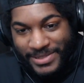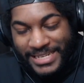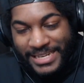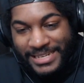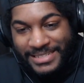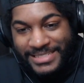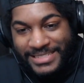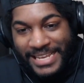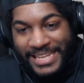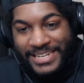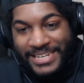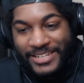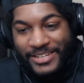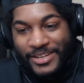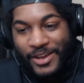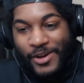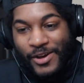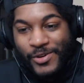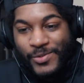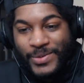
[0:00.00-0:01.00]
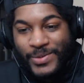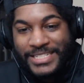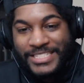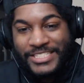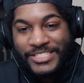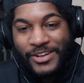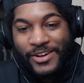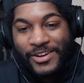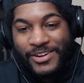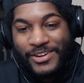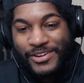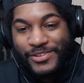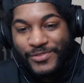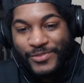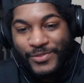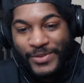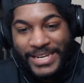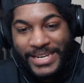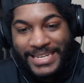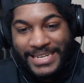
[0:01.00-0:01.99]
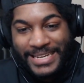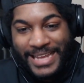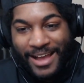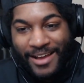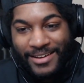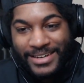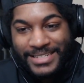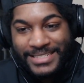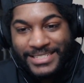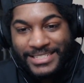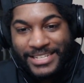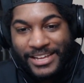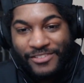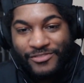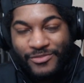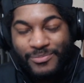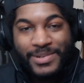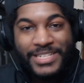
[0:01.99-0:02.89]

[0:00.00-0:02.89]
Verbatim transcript: Because in Go, we saw her freaking out and stuff,